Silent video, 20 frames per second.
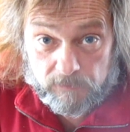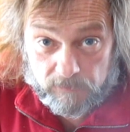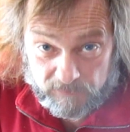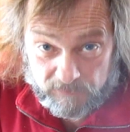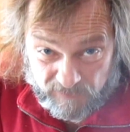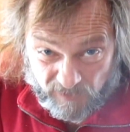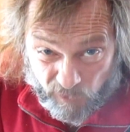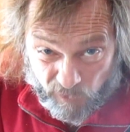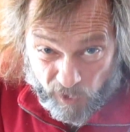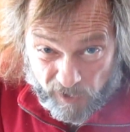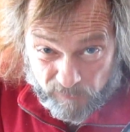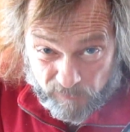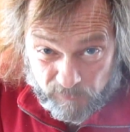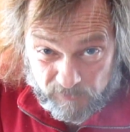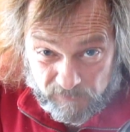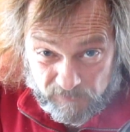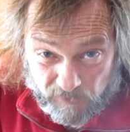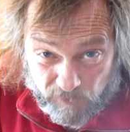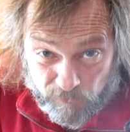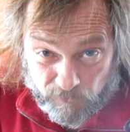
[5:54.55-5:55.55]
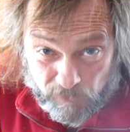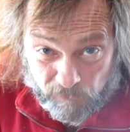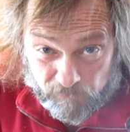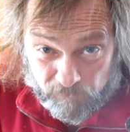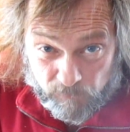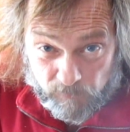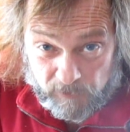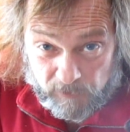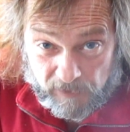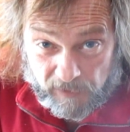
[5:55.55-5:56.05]
It's a lot of material
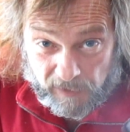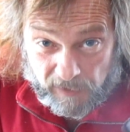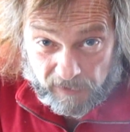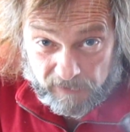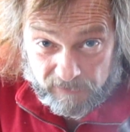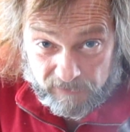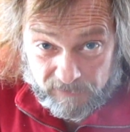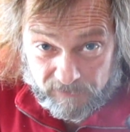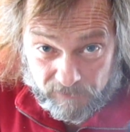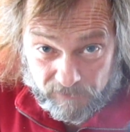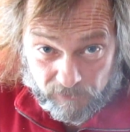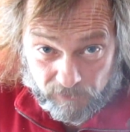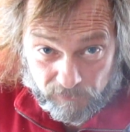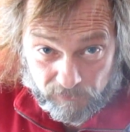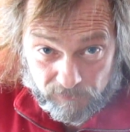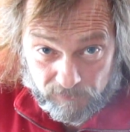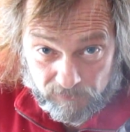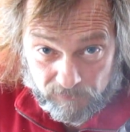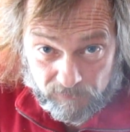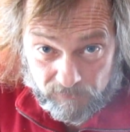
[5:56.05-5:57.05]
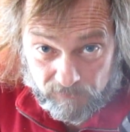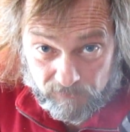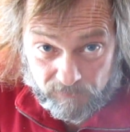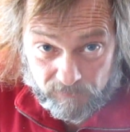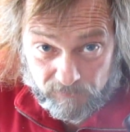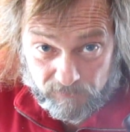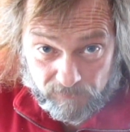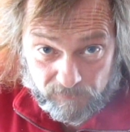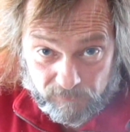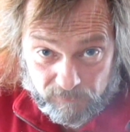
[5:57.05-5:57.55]
for me to edit here
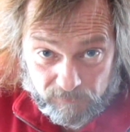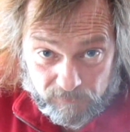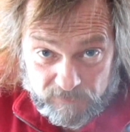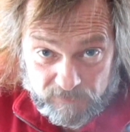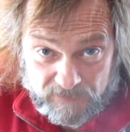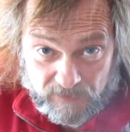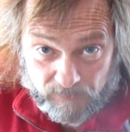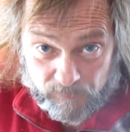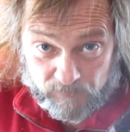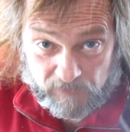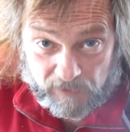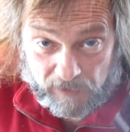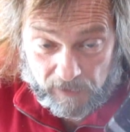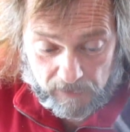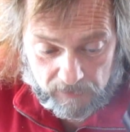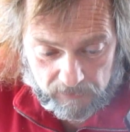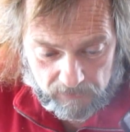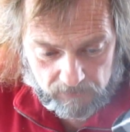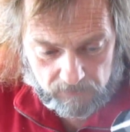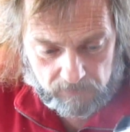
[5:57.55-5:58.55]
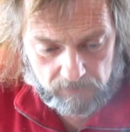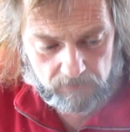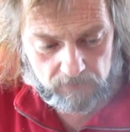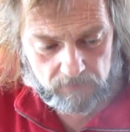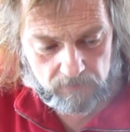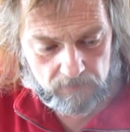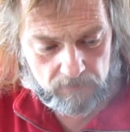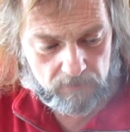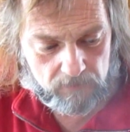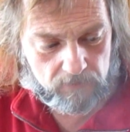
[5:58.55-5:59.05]
someday,
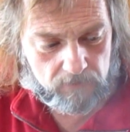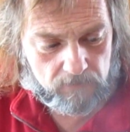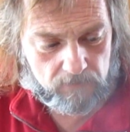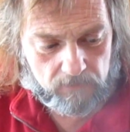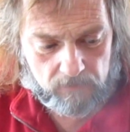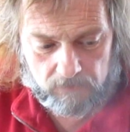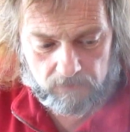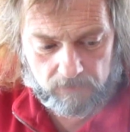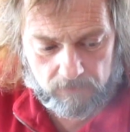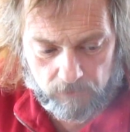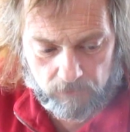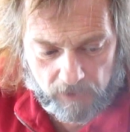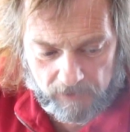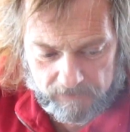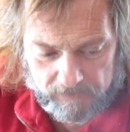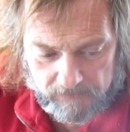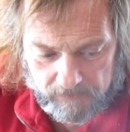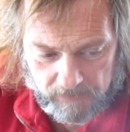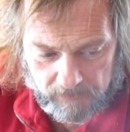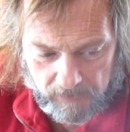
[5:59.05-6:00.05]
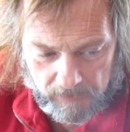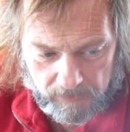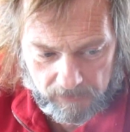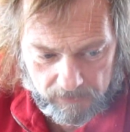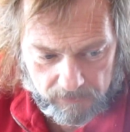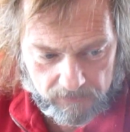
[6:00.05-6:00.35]
not today.